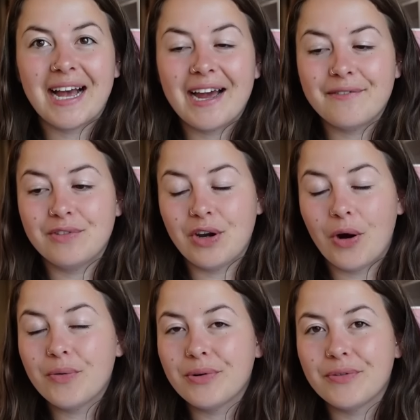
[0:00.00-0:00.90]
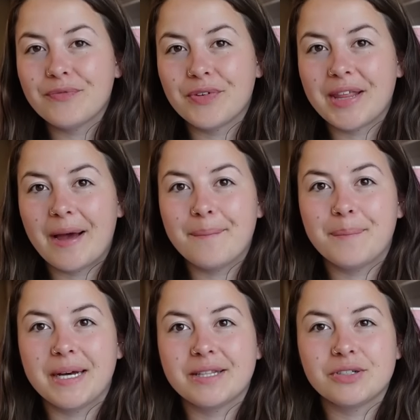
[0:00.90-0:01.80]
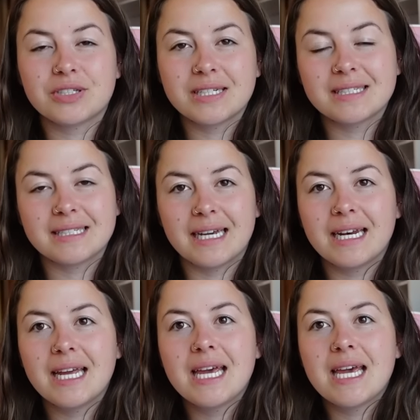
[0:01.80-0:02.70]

I have no room for them, but they're just gonna sit